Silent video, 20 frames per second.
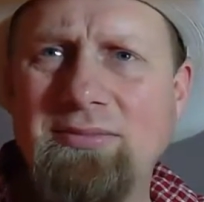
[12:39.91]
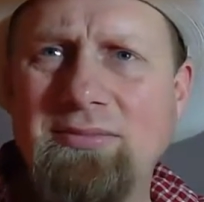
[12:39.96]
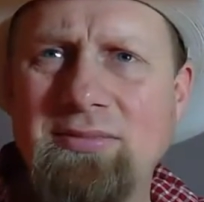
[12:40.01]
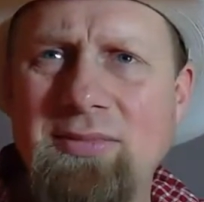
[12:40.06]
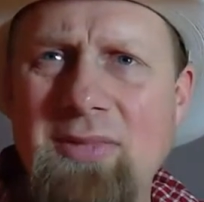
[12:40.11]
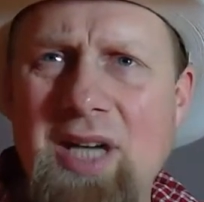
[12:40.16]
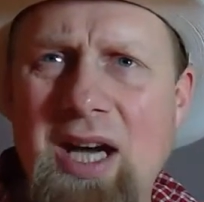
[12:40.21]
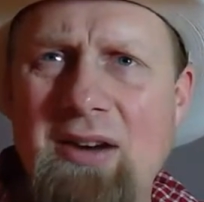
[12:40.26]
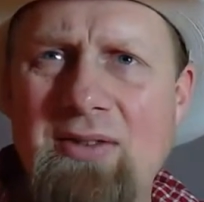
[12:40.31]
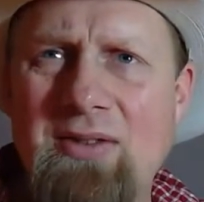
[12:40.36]

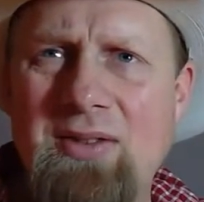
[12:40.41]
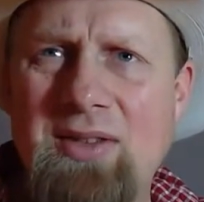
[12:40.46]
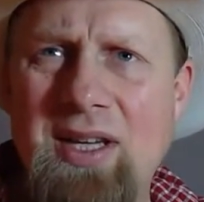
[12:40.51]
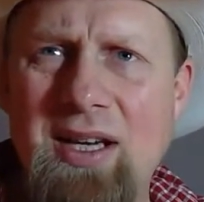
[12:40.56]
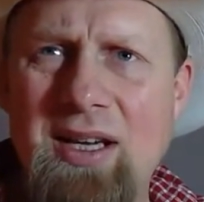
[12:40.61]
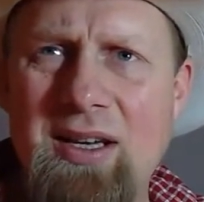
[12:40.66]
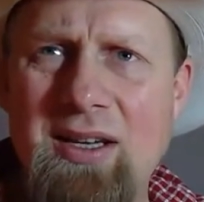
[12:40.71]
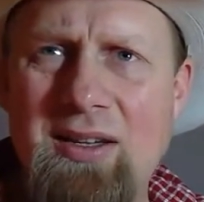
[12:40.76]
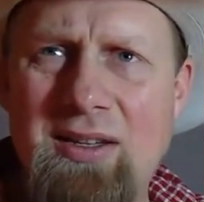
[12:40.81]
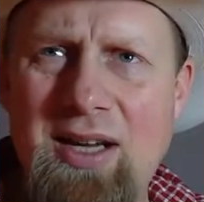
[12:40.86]
I was
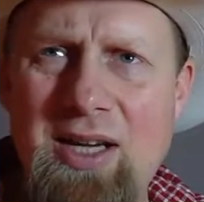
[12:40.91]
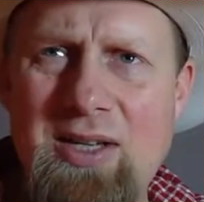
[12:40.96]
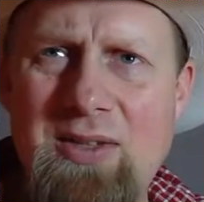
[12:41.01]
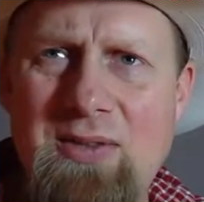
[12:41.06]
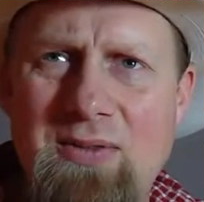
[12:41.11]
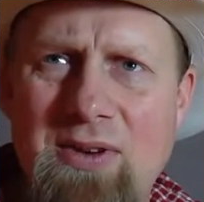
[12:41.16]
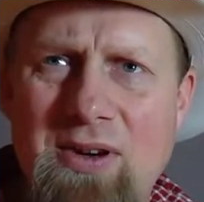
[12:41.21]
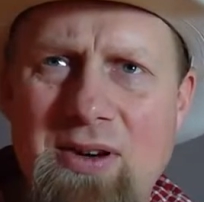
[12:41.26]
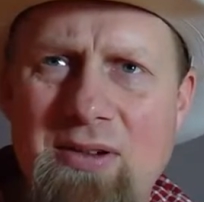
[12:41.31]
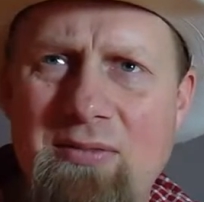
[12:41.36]
digging a
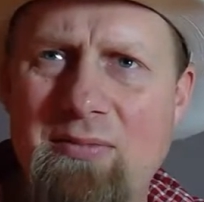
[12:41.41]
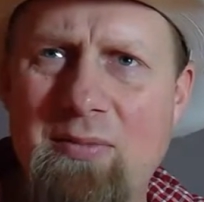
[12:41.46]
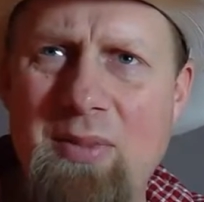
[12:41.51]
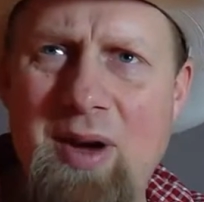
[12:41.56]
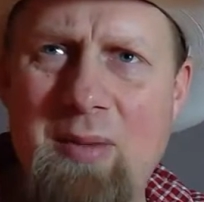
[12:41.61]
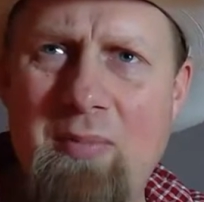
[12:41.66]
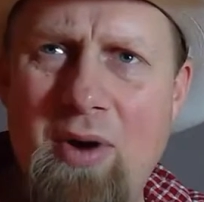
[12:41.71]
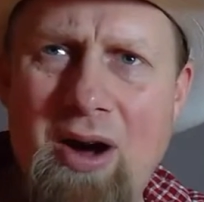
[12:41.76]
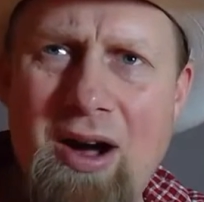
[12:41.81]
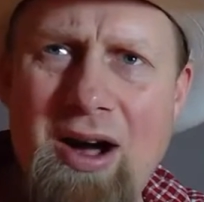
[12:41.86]
ditch for
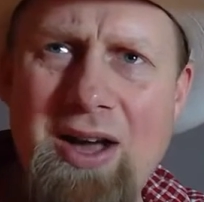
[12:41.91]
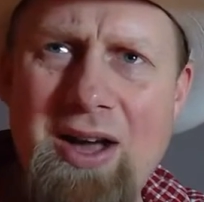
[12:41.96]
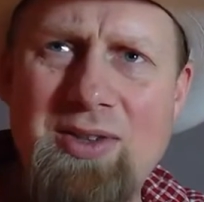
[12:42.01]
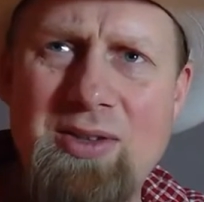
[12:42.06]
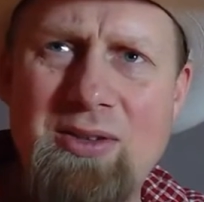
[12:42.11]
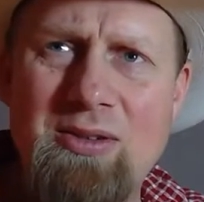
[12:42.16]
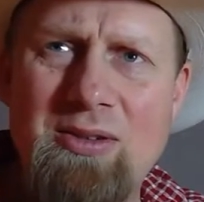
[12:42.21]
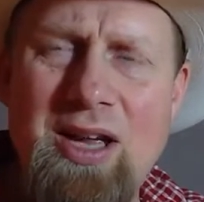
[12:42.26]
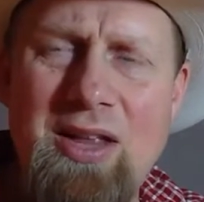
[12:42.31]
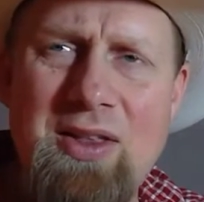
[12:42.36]
my boss
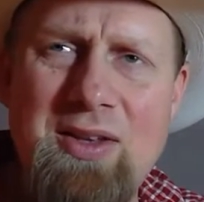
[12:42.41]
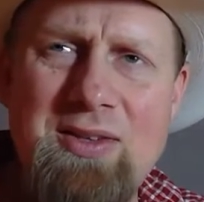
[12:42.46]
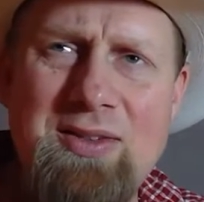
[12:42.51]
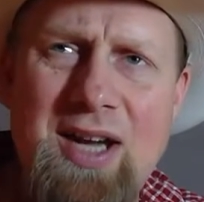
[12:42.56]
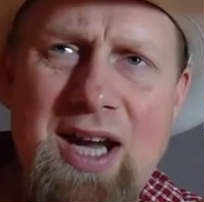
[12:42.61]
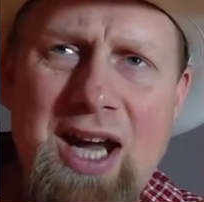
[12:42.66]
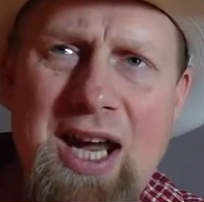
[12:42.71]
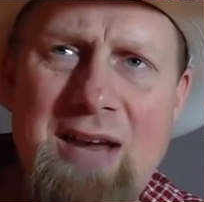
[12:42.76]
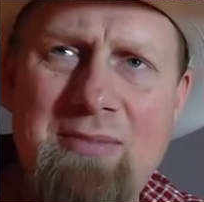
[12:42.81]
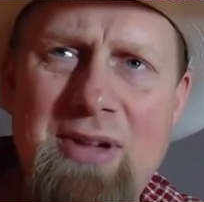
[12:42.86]
who at the
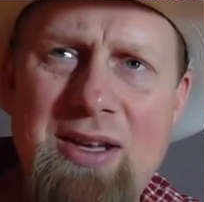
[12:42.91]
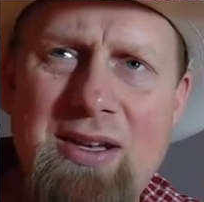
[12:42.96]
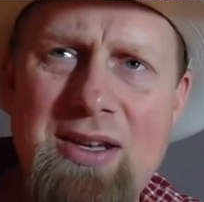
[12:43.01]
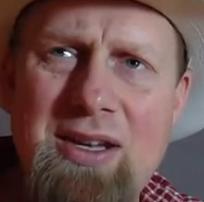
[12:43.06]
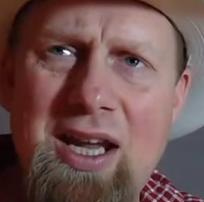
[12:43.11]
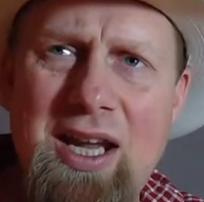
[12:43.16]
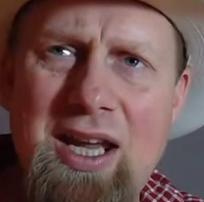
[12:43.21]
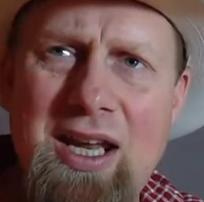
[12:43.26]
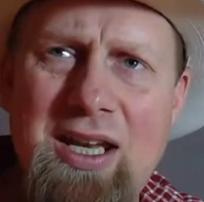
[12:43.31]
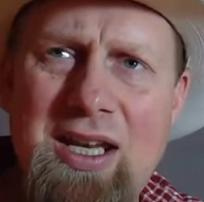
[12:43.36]
time,
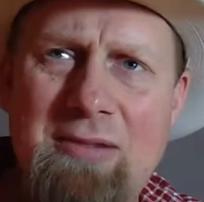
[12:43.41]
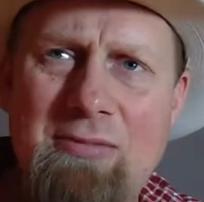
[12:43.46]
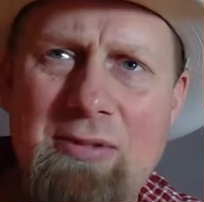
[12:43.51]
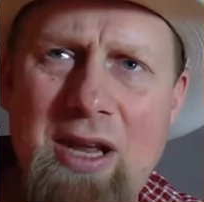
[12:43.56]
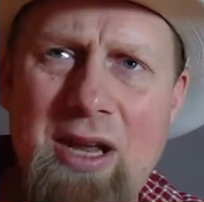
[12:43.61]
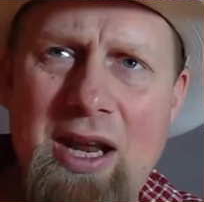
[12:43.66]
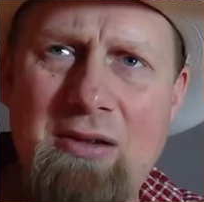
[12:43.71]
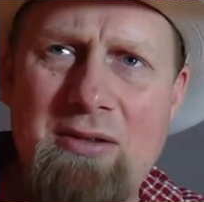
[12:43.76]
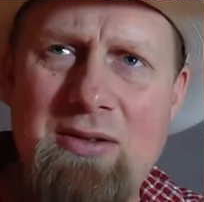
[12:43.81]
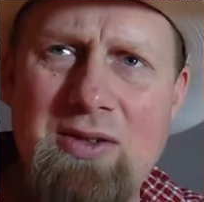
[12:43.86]
and he
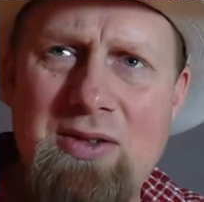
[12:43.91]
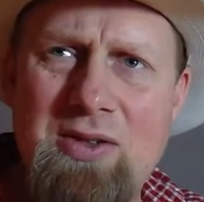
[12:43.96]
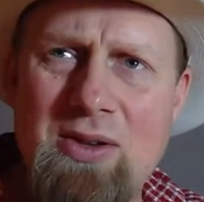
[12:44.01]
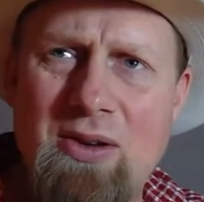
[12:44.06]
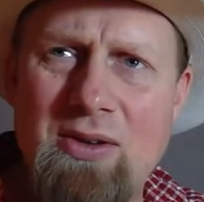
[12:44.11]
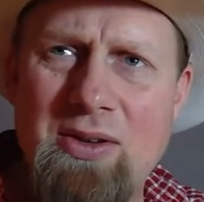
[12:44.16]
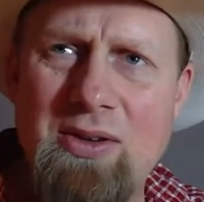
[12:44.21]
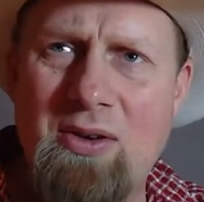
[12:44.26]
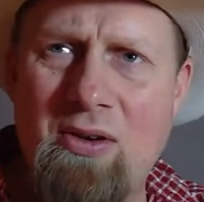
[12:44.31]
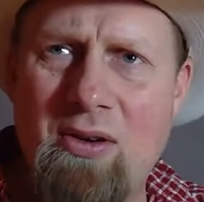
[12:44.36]
went out and
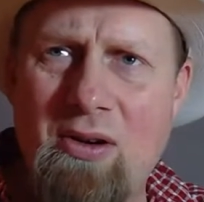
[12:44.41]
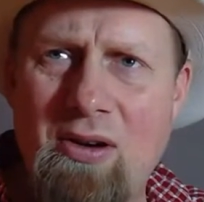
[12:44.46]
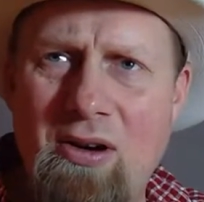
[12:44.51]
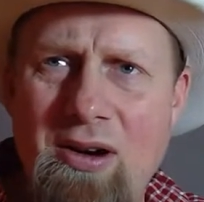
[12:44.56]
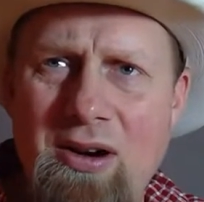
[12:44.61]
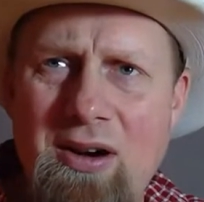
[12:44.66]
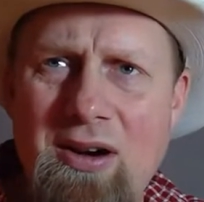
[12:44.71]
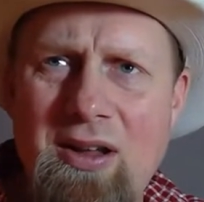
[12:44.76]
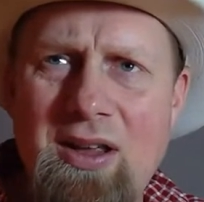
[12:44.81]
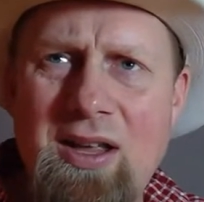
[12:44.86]
sold the
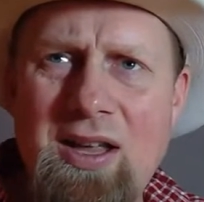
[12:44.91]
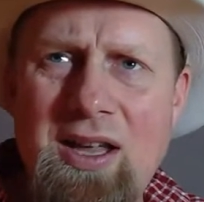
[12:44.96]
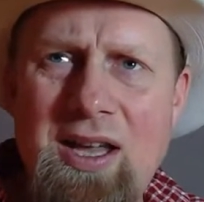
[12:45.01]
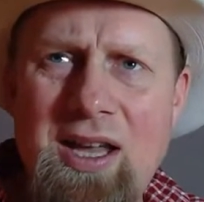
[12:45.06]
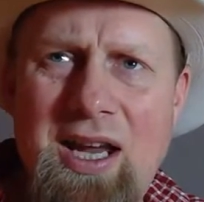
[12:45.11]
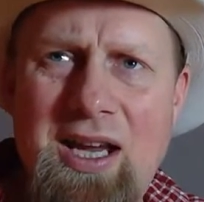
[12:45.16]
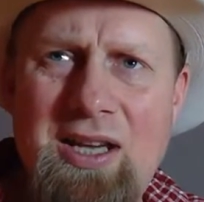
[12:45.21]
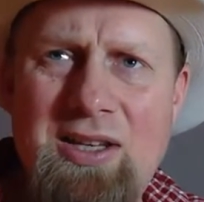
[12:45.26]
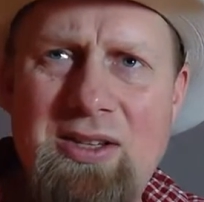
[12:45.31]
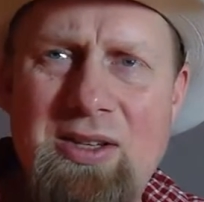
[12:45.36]
corn.
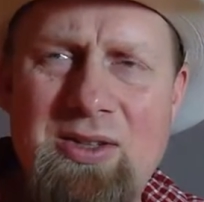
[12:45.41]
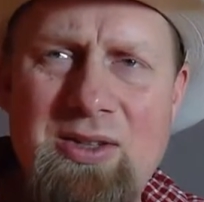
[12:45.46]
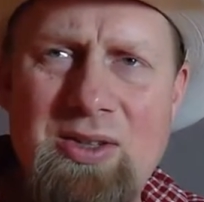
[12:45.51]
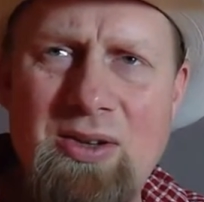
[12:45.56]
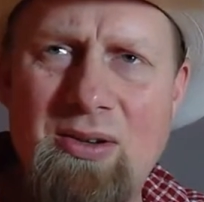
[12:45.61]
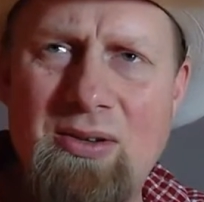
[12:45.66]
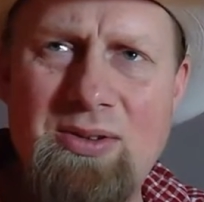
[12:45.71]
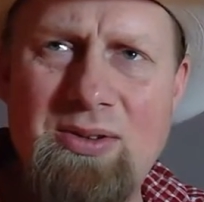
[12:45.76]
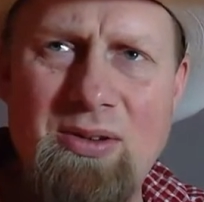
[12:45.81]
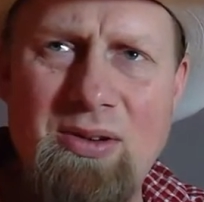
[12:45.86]
He
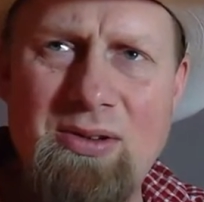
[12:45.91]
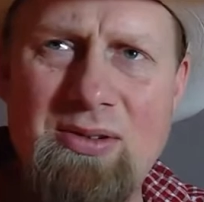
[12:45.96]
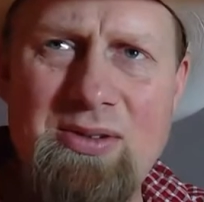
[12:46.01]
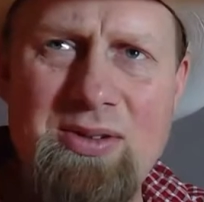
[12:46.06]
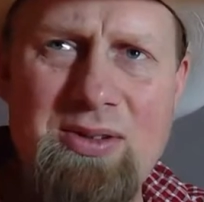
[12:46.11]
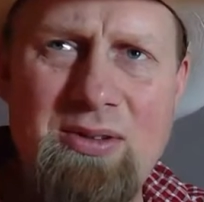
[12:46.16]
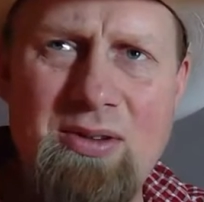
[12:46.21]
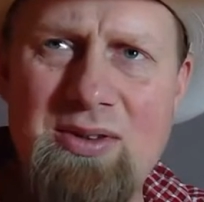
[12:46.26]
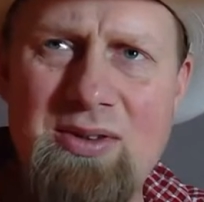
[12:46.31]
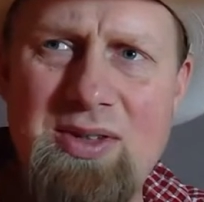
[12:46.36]
just told
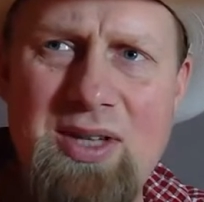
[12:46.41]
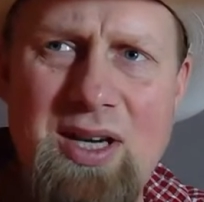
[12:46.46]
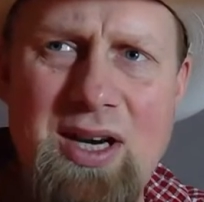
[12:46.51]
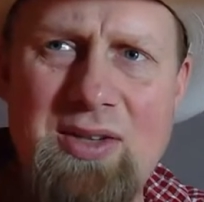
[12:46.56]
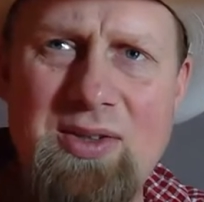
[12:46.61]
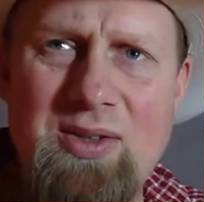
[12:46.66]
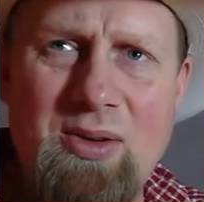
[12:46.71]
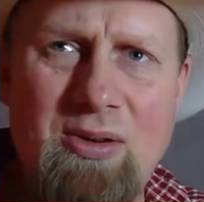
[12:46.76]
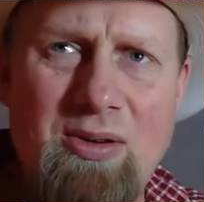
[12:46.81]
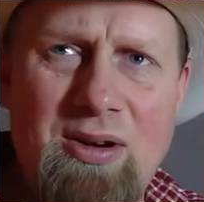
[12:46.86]
his
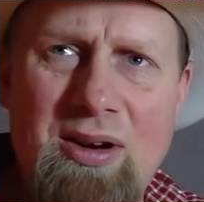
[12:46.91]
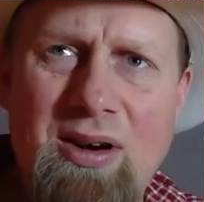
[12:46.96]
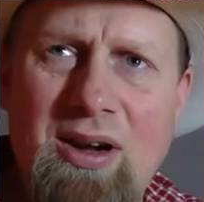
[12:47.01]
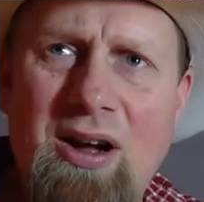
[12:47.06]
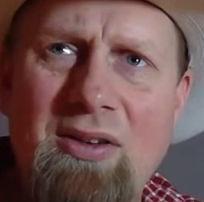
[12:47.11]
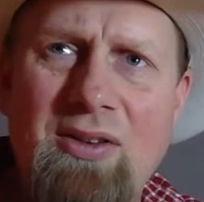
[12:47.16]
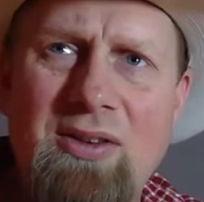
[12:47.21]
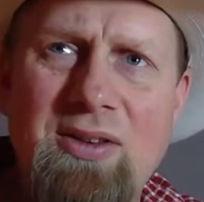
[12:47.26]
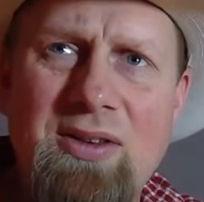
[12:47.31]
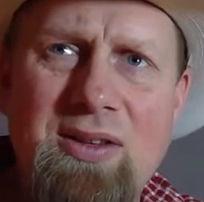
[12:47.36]
son, I sold it
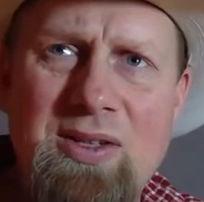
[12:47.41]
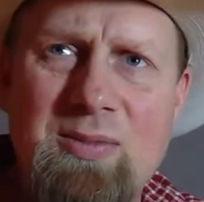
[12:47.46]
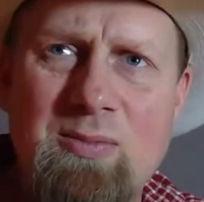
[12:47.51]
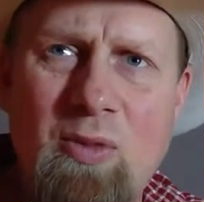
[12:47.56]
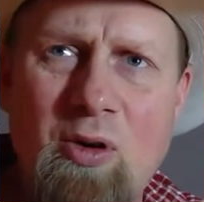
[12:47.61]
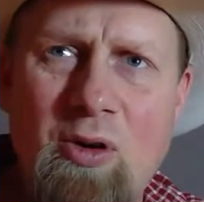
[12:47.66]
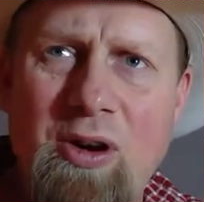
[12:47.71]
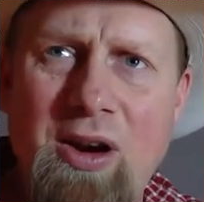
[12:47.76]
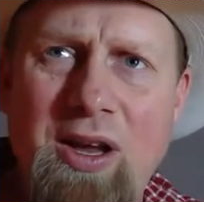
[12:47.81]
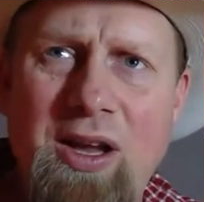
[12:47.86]
all
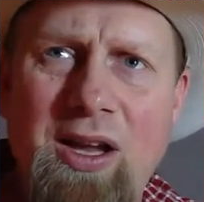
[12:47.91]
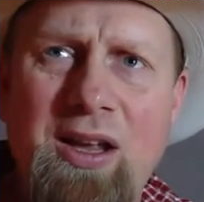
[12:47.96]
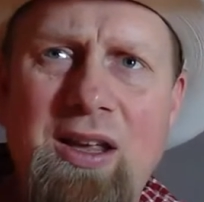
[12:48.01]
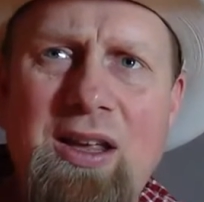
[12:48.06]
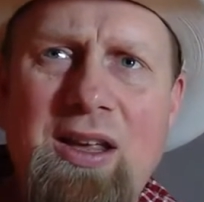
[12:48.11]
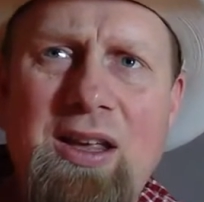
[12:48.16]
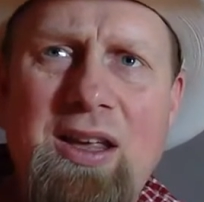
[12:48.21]
this morning.